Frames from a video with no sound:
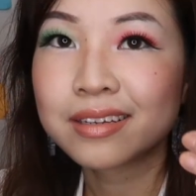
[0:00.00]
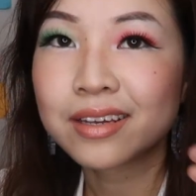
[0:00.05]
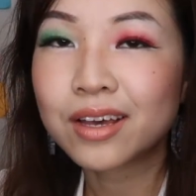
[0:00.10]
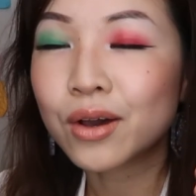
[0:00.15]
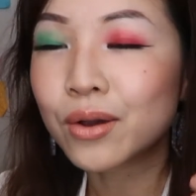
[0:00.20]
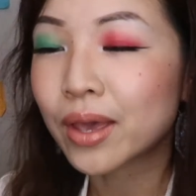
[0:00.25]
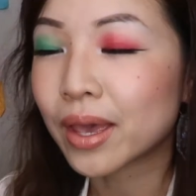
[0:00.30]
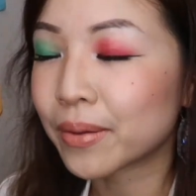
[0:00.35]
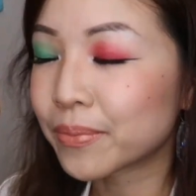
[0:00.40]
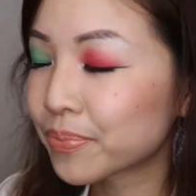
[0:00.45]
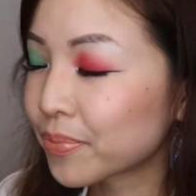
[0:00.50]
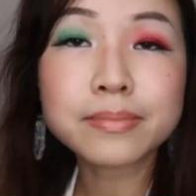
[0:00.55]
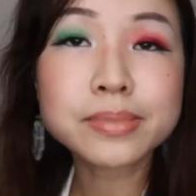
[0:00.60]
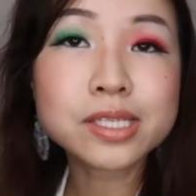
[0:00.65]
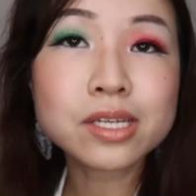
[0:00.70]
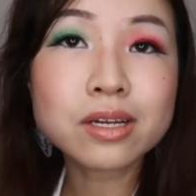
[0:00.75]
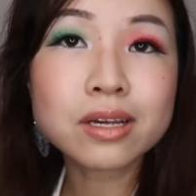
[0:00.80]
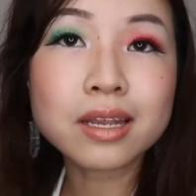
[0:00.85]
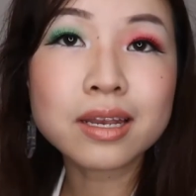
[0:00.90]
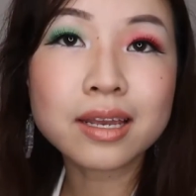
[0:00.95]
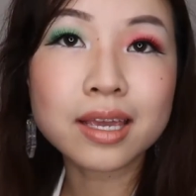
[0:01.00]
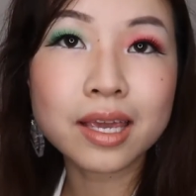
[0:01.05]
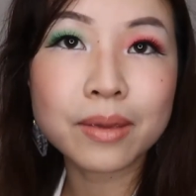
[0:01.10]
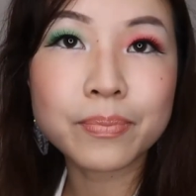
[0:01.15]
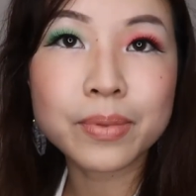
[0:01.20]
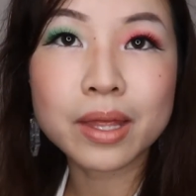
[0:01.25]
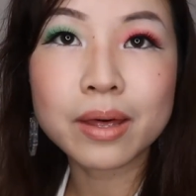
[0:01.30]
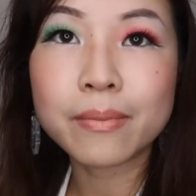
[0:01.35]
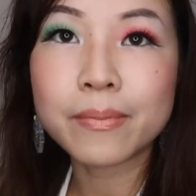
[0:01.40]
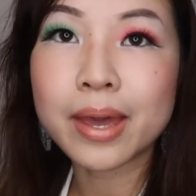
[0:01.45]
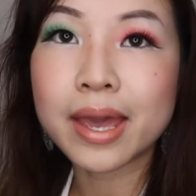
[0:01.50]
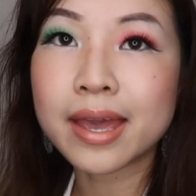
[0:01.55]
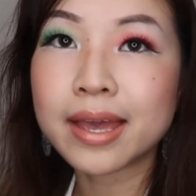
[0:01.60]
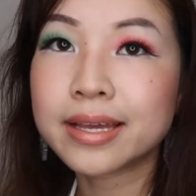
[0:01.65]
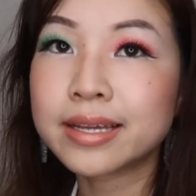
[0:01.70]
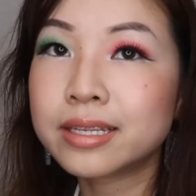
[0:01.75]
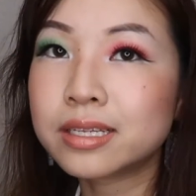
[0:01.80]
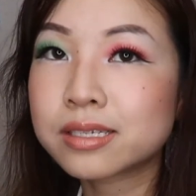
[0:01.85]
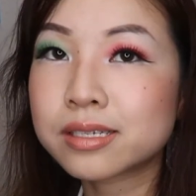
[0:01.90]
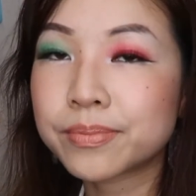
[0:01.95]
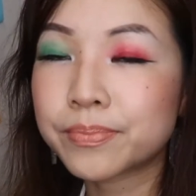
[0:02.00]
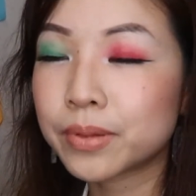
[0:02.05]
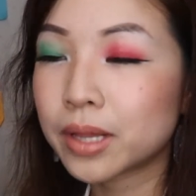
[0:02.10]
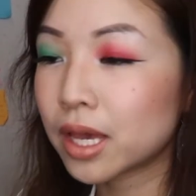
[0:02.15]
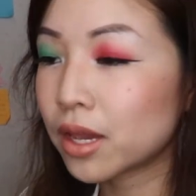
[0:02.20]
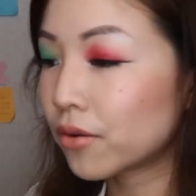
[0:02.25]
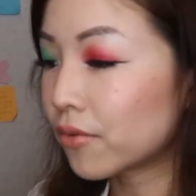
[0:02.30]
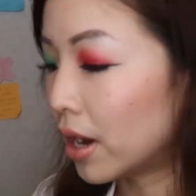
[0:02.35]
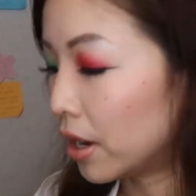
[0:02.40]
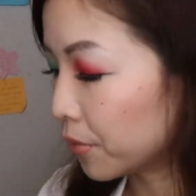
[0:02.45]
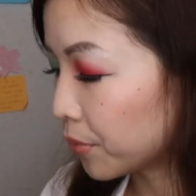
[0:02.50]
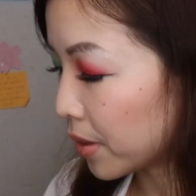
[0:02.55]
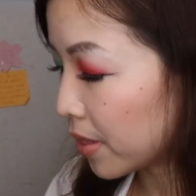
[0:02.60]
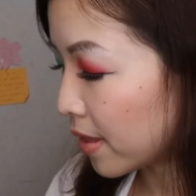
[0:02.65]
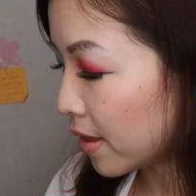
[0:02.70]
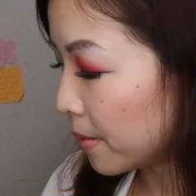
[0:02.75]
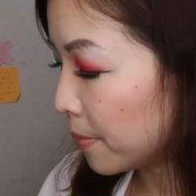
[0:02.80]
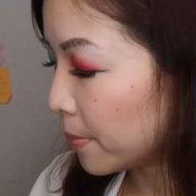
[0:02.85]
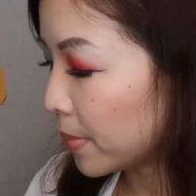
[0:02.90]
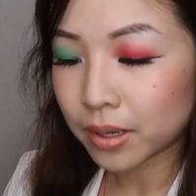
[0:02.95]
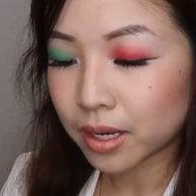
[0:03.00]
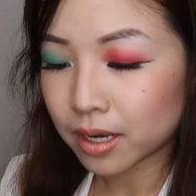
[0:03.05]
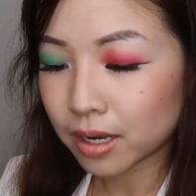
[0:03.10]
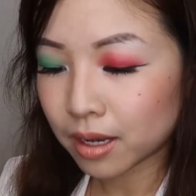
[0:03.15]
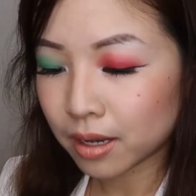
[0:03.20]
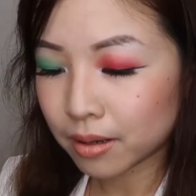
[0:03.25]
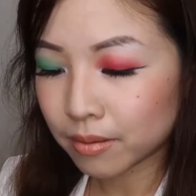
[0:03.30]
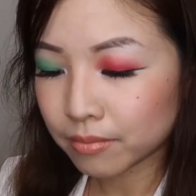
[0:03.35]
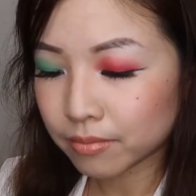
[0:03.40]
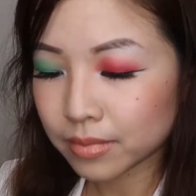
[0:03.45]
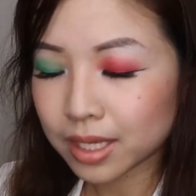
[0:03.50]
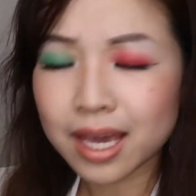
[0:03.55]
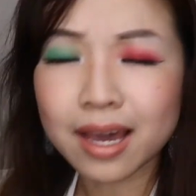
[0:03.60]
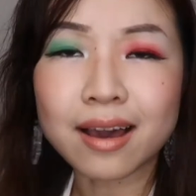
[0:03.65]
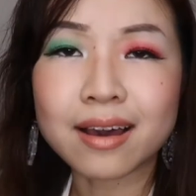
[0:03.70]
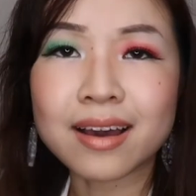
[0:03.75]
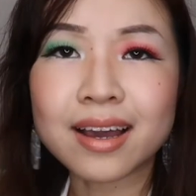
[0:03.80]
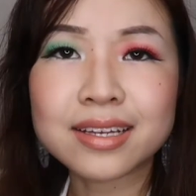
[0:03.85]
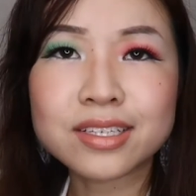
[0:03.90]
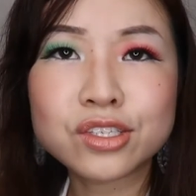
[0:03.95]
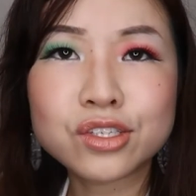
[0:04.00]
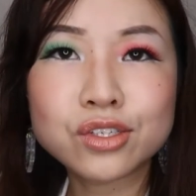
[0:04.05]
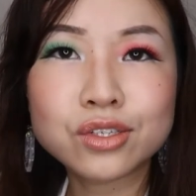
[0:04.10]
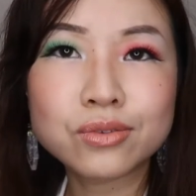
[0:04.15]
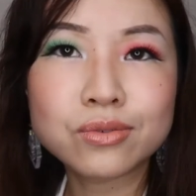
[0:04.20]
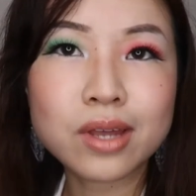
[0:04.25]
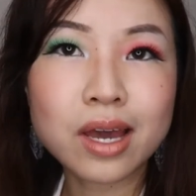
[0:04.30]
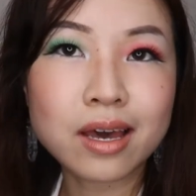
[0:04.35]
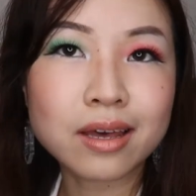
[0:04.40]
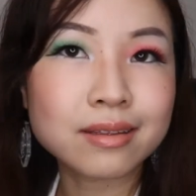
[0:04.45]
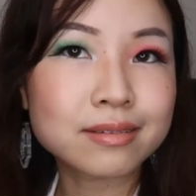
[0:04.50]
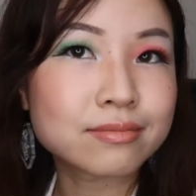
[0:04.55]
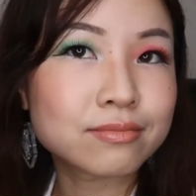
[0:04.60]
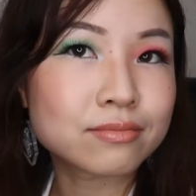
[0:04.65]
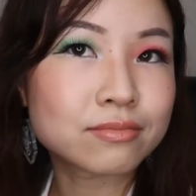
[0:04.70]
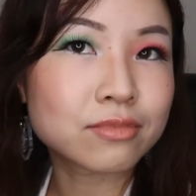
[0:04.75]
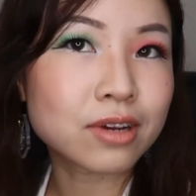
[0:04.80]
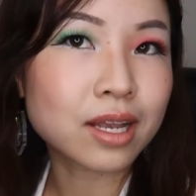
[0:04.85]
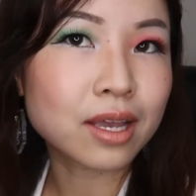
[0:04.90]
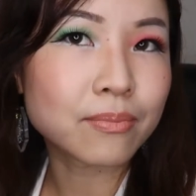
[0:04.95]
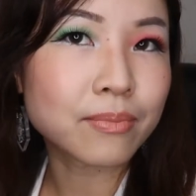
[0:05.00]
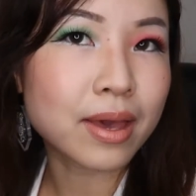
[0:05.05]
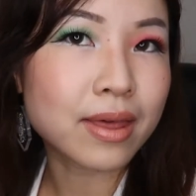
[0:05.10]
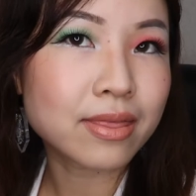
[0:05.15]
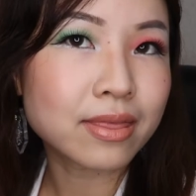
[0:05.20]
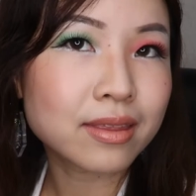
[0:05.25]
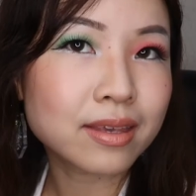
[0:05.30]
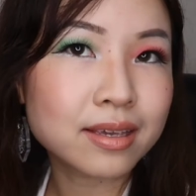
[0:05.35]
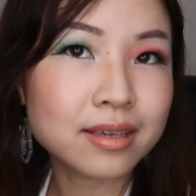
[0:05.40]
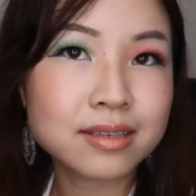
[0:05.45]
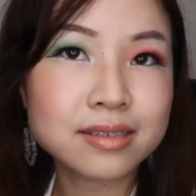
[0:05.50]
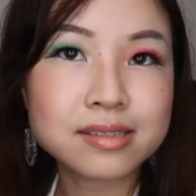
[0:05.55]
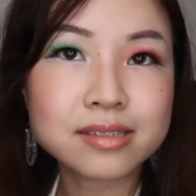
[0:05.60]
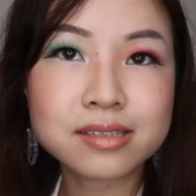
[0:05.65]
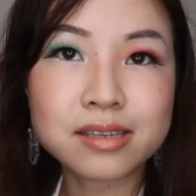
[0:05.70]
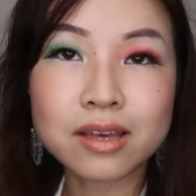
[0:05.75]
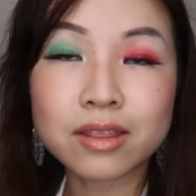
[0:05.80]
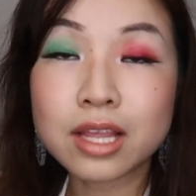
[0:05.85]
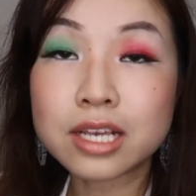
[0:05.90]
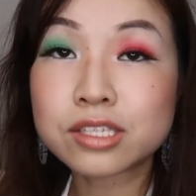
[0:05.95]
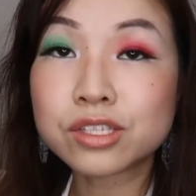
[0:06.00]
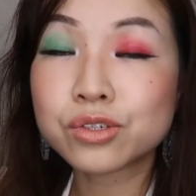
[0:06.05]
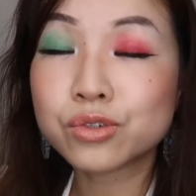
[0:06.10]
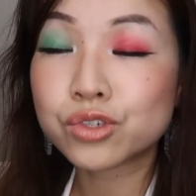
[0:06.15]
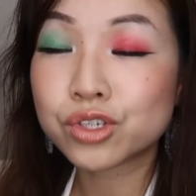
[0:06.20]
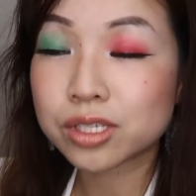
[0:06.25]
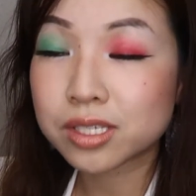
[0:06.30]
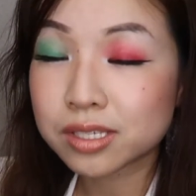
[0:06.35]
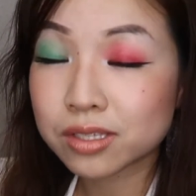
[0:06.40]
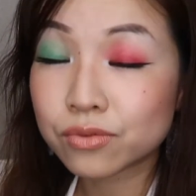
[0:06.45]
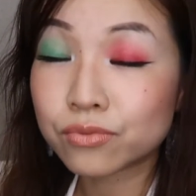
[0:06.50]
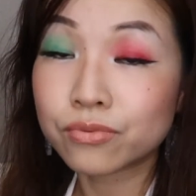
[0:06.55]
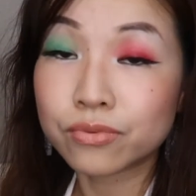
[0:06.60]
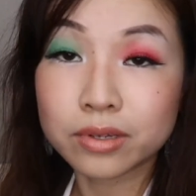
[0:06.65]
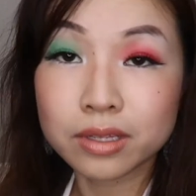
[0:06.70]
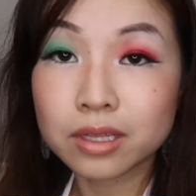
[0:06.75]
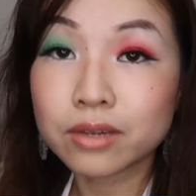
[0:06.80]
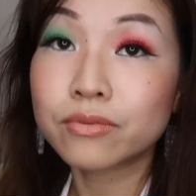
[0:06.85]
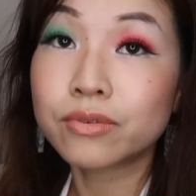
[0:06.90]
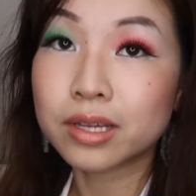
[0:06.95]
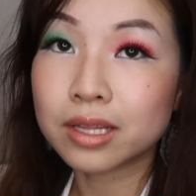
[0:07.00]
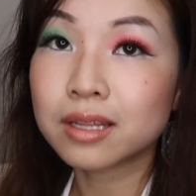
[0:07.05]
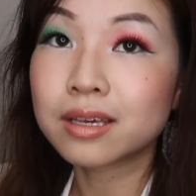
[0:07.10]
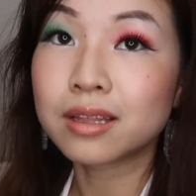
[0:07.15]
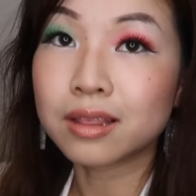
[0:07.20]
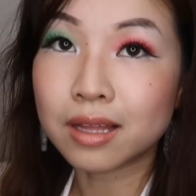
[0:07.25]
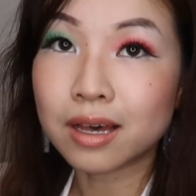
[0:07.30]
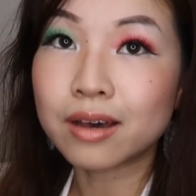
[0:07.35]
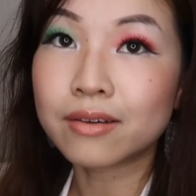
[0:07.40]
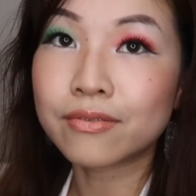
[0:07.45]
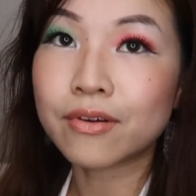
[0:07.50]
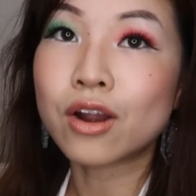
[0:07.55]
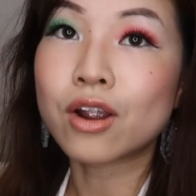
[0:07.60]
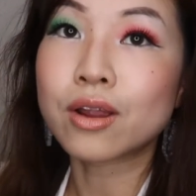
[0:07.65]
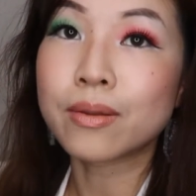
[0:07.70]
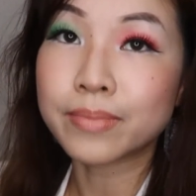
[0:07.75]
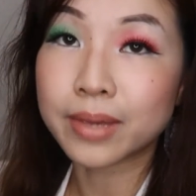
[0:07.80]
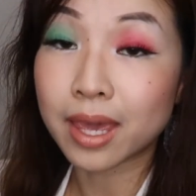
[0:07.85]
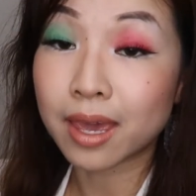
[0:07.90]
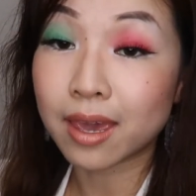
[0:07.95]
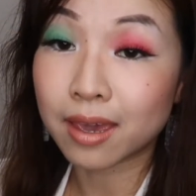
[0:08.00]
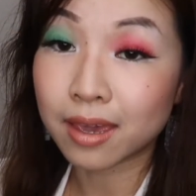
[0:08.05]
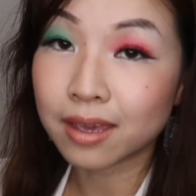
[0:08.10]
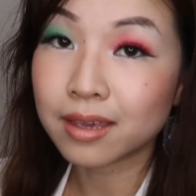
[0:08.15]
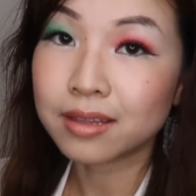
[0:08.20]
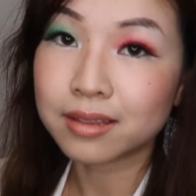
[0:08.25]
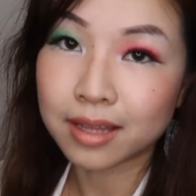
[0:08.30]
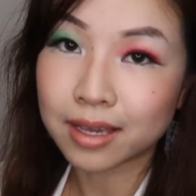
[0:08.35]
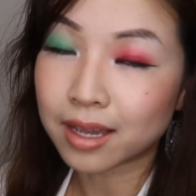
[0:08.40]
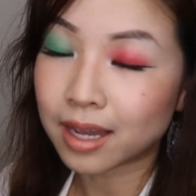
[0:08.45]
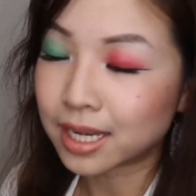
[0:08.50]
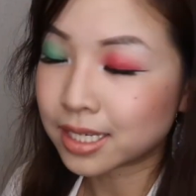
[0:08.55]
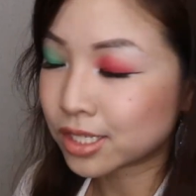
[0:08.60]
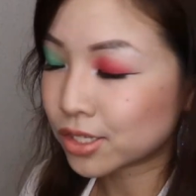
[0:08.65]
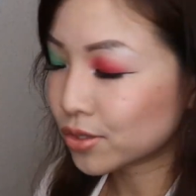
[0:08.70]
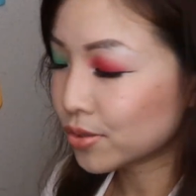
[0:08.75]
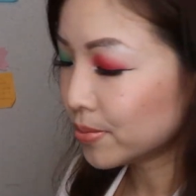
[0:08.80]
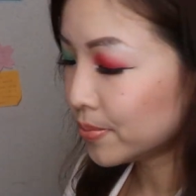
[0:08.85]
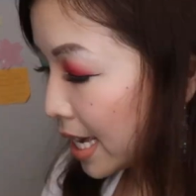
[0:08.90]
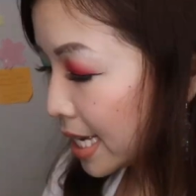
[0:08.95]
Okay, I'm still gonna keep them and play around with them, but yeah, I do not recommend these unless you just really love RMK like I do.